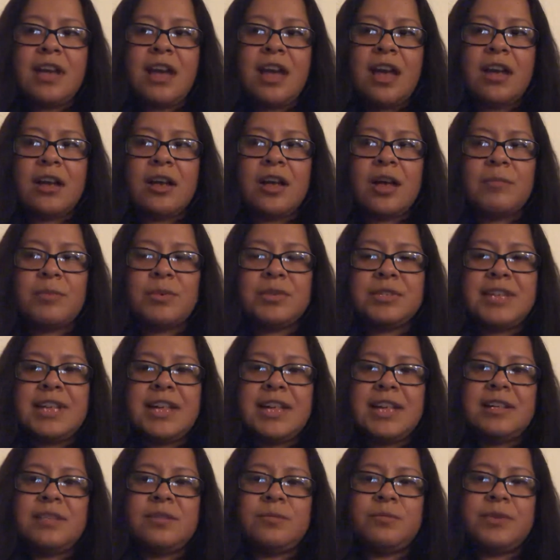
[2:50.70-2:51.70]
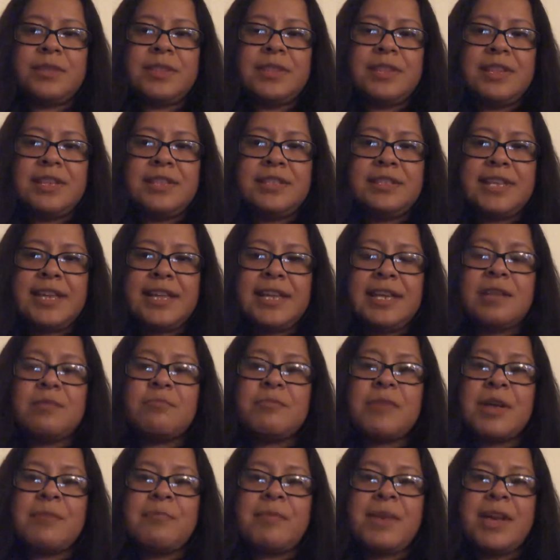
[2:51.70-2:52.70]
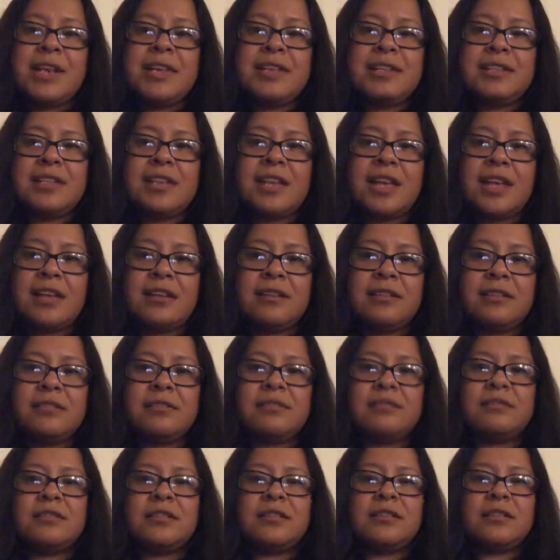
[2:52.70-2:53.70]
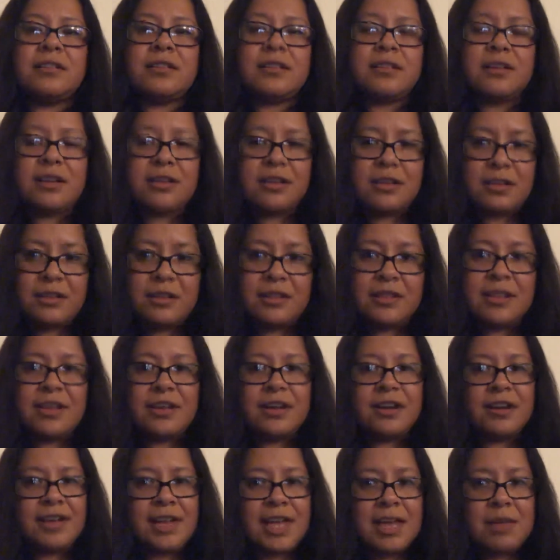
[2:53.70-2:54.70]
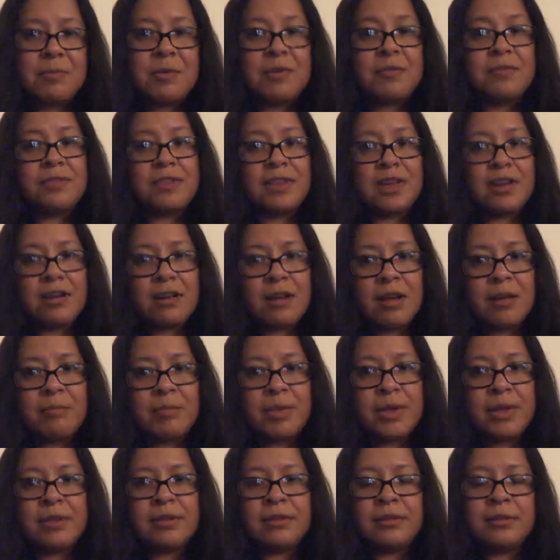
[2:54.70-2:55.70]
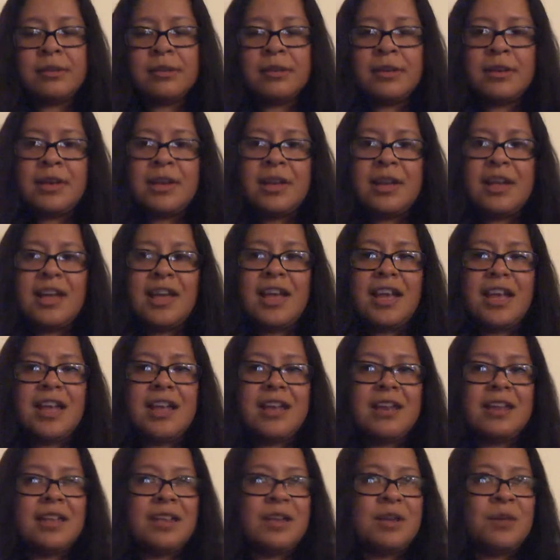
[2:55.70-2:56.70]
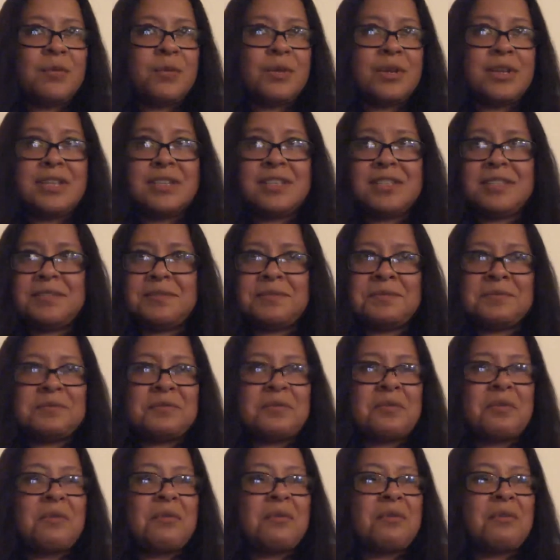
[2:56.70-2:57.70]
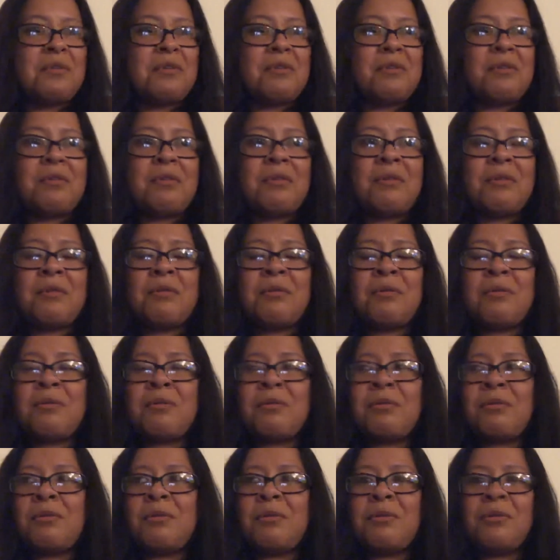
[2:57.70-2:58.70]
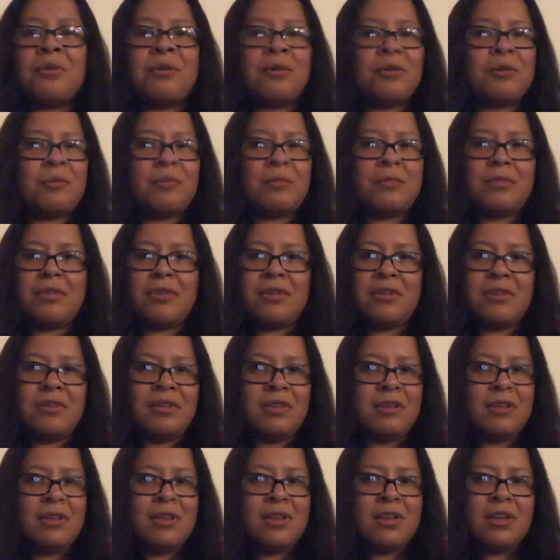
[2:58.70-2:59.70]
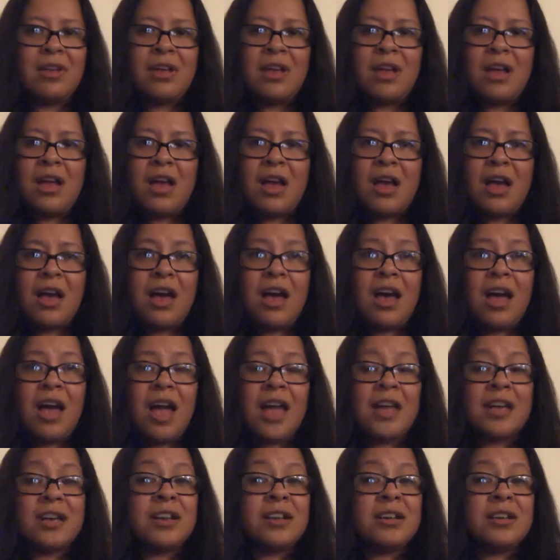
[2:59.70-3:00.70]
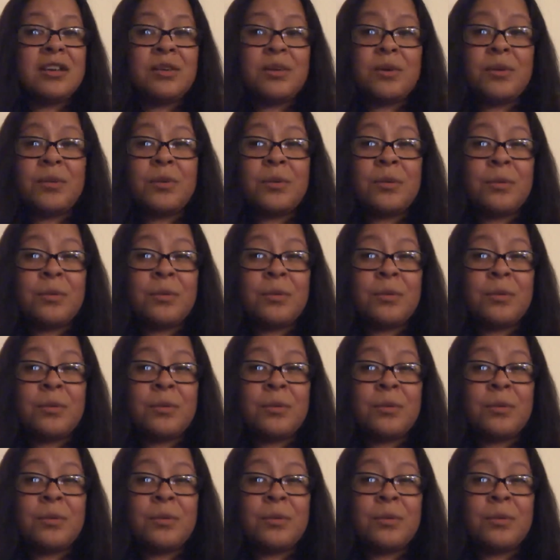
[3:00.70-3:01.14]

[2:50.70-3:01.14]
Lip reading: a couple days within taking my medicine, there came a flare-up, and it was horrible. I couldn't go to